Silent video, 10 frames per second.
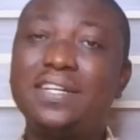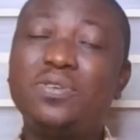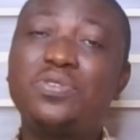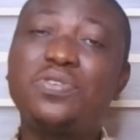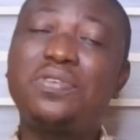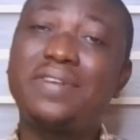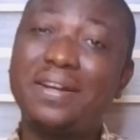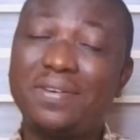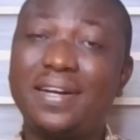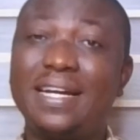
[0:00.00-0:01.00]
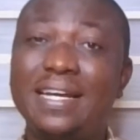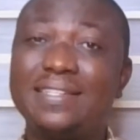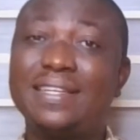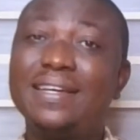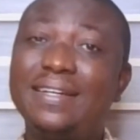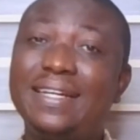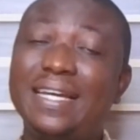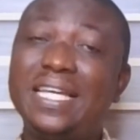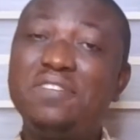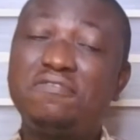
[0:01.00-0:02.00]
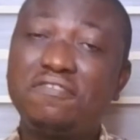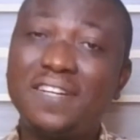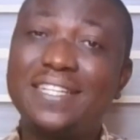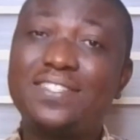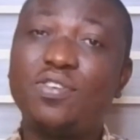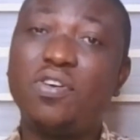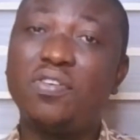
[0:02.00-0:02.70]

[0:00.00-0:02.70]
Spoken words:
And you also recognize the effect